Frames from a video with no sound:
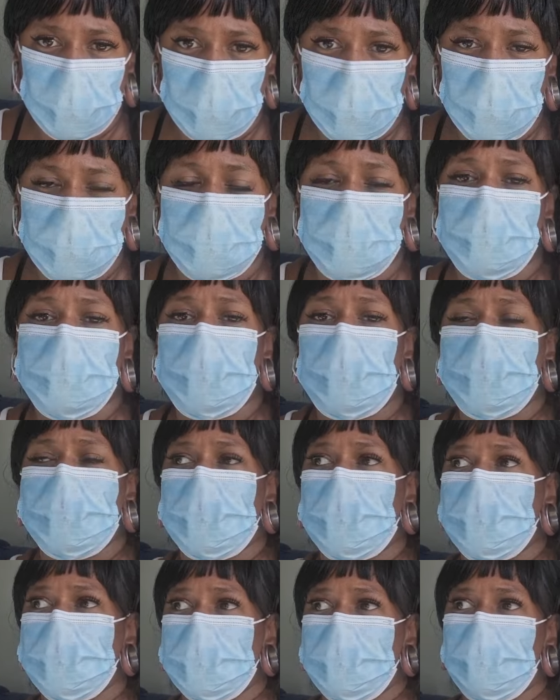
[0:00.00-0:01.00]
If you know
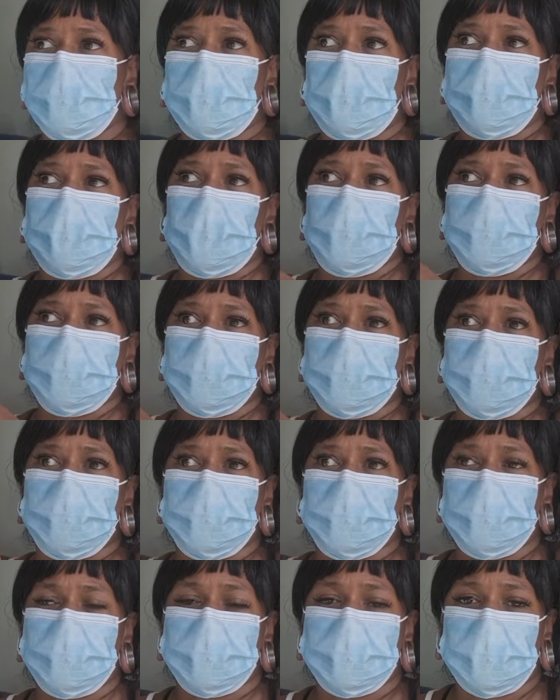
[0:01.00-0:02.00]
that some of our patients can
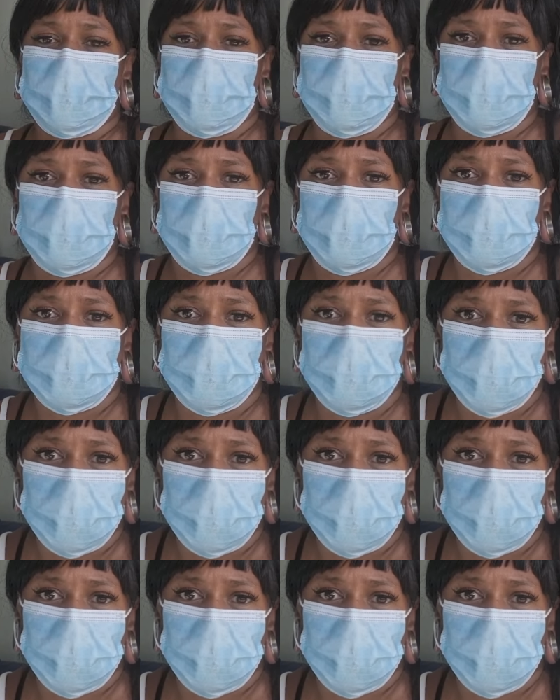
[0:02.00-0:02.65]
just stay there.